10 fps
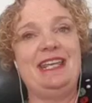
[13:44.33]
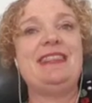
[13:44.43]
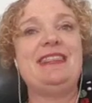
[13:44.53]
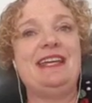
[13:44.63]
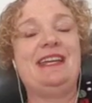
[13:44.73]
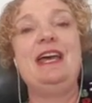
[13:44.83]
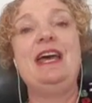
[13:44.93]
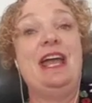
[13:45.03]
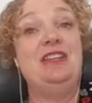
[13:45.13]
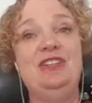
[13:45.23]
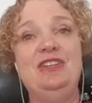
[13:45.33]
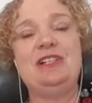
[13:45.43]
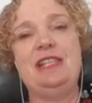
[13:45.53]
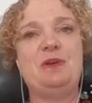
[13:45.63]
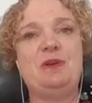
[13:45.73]
And I think, and
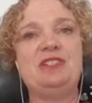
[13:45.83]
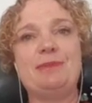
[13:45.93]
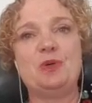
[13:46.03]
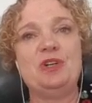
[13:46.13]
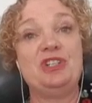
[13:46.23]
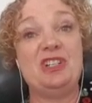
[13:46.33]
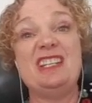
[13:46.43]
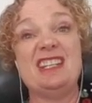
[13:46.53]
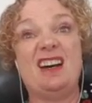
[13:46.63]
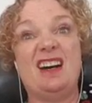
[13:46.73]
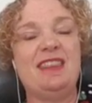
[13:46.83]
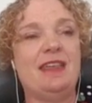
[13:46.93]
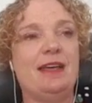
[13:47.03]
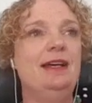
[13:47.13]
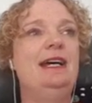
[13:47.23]
usually the person I'm talking to isn't
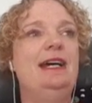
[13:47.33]
either.